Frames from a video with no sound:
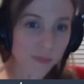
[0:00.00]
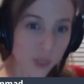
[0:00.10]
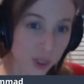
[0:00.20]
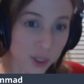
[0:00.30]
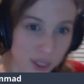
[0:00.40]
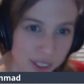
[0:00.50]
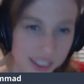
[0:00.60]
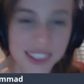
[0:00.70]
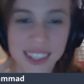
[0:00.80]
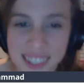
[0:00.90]
Oh,
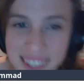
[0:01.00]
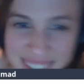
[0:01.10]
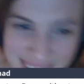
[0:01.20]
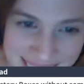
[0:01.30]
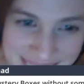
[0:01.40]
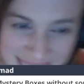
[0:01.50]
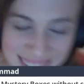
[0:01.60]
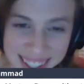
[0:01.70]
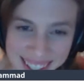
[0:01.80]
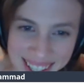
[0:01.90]

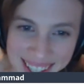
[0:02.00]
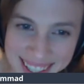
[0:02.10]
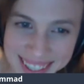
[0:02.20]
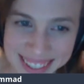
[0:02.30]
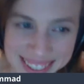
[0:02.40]
ah.